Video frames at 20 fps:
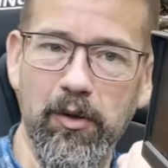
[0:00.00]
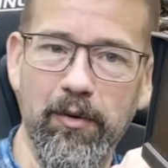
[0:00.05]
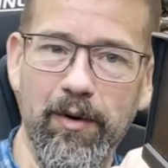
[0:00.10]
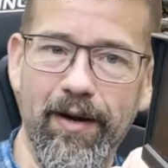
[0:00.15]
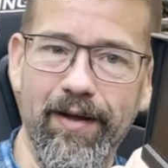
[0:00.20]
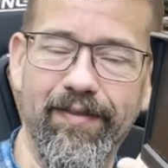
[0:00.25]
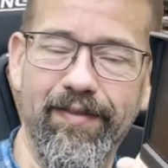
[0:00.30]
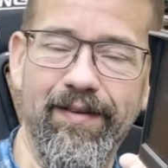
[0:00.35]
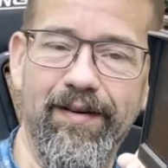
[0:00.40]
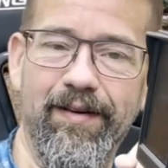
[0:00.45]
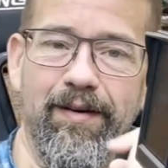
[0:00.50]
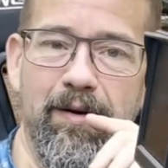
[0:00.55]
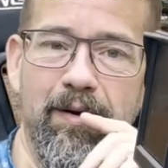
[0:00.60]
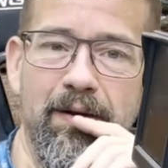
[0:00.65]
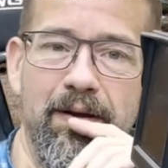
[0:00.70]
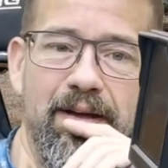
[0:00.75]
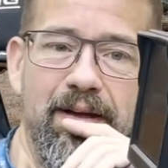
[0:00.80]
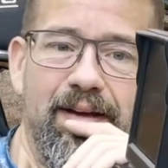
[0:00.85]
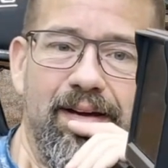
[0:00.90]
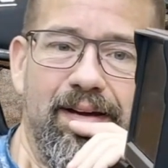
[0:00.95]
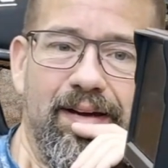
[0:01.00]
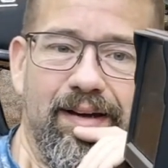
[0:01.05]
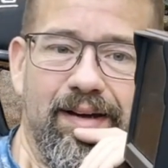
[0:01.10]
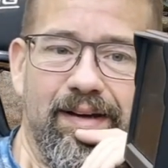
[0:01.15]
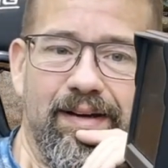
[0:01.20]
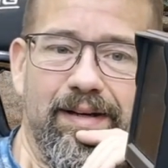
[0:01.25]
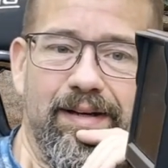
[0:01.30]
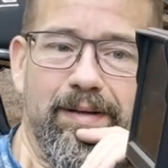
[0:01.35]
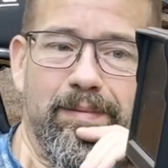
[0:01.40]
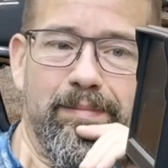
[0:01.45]
right there.
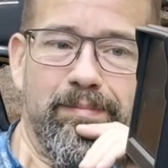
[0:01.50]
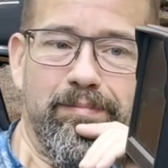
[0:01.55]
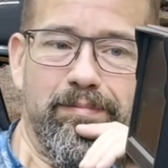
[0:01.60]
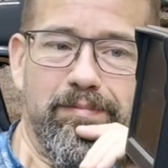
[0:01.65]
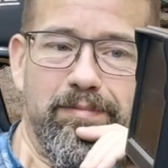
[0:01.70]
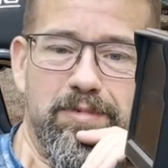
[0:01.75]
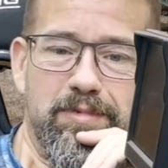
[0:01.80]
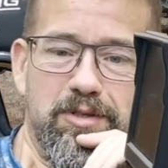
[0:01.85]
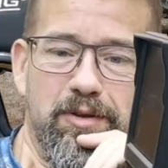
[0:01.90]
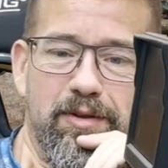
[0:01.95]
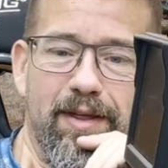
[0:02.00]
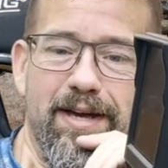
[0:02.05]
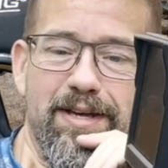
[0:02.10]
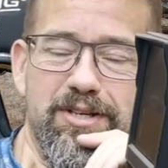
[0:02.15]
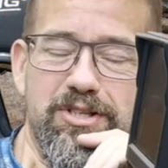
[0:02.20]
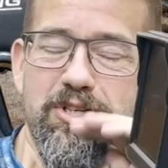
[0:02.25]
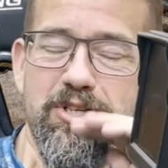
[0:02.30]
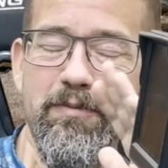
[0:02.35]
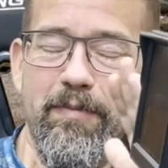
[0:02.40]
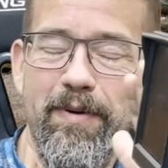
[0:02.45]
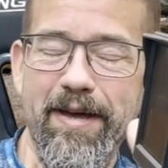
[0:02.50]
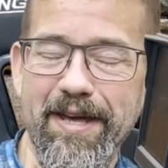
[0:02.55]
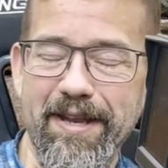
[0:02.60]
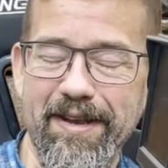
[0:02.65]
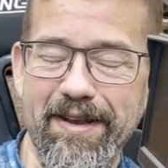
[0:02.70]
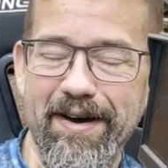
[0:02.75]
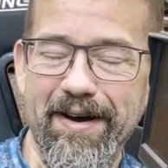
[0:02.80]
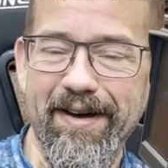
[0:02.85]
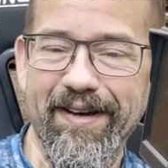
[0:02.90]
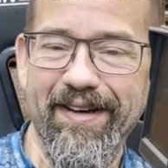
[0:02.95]
So that should be a
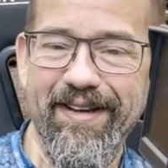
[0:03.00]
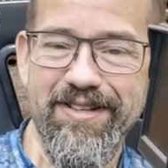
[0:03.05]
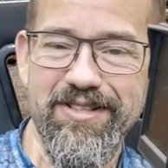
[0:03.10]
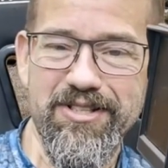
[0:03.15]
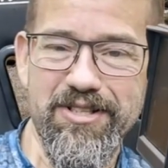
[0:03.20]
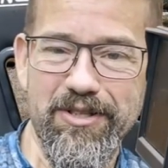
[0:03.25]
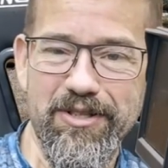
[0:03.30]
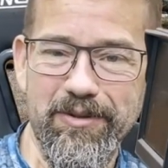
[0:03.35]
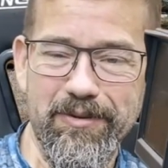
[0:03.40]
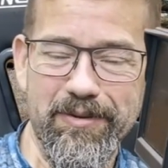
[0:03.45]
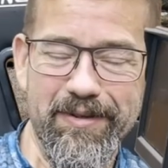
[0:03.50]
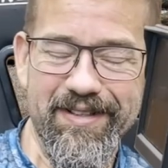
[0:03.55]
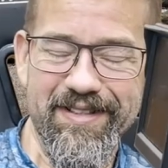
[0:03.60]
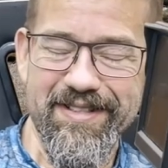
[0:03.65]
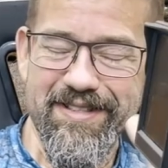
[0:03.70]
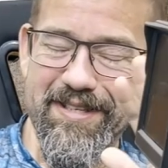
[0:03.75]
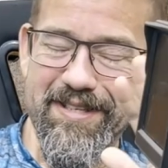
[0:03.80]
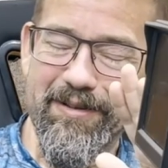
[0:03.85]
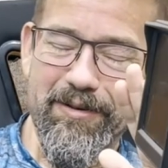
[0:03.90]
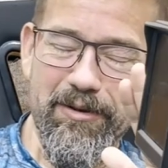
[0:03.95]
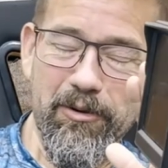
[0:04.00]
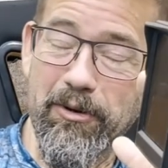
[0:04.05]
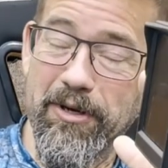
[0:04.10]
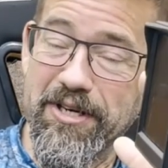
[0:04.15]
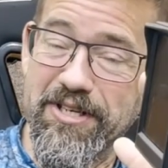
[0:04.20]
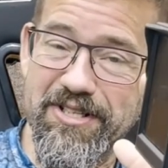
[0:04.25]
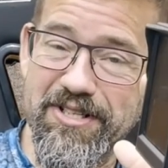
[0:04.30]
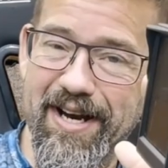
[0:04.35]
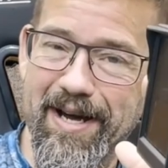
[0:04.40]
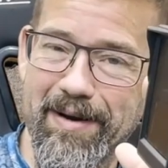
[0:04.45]
non-issue. So don't
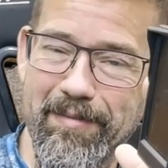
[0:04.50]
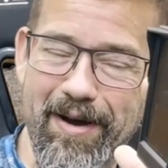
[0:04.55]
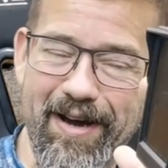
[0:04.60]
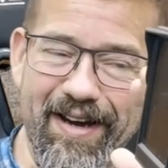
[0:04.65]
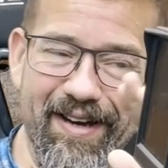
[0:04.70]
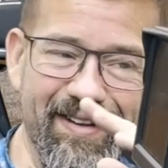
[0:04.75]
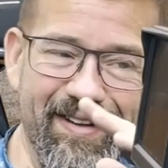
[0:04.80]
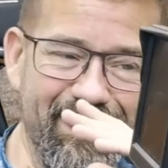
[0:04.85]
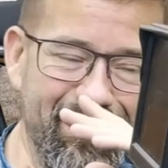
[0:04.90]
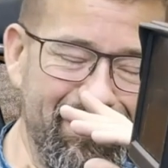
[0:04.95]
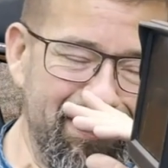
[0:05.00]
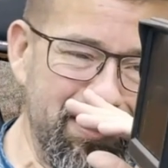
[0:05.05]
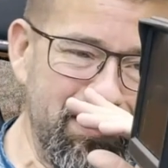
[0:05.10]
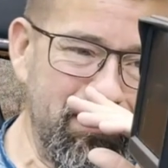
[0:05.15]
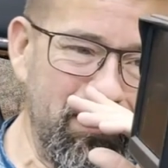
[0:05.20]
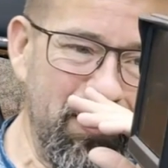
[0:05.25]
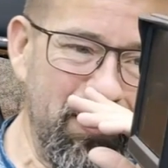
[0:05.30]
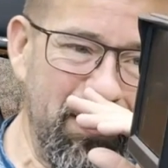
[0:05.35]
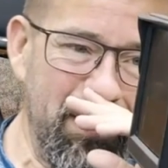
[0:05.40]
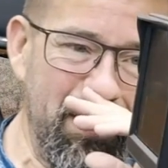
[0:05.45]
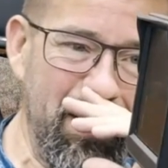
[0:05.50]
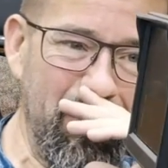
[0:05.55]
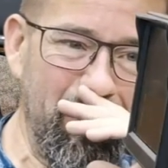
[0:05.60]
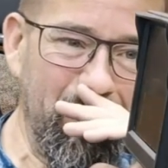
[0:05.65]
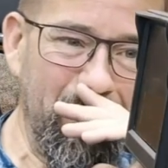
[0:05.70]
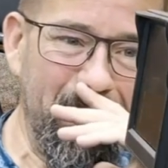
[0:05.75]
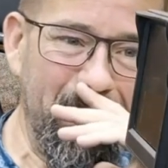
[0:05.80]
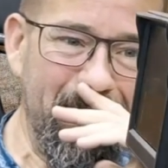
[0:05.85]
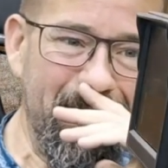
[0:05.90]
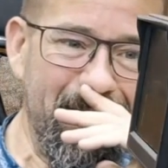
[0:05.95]
get your eye behind it. I'll just put it that
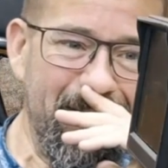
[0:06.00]
way.